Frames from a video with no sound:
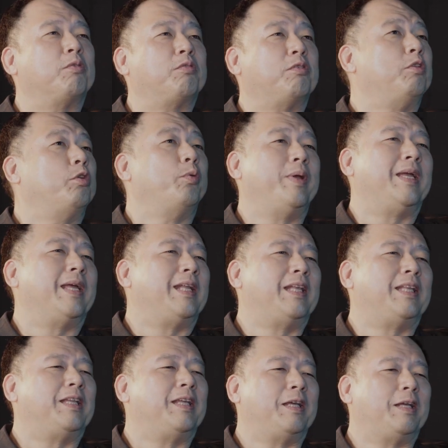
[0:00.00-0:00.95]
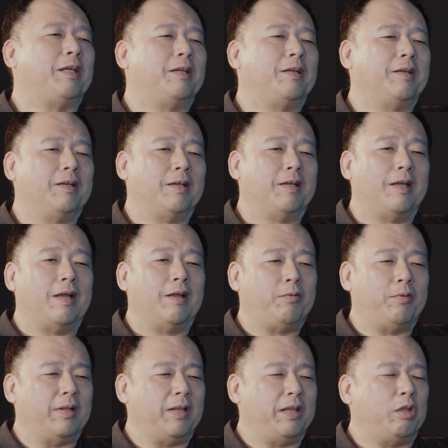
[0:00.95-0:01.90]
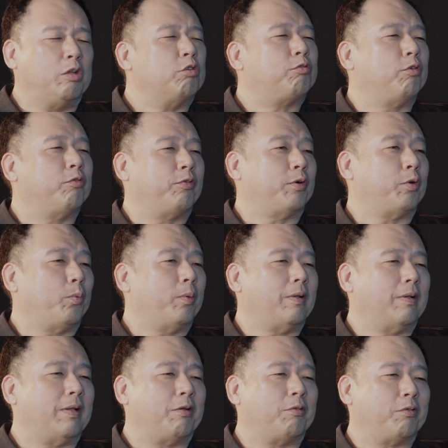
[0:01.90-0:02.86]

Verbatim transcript: I wasn't doing anything really useful for the world.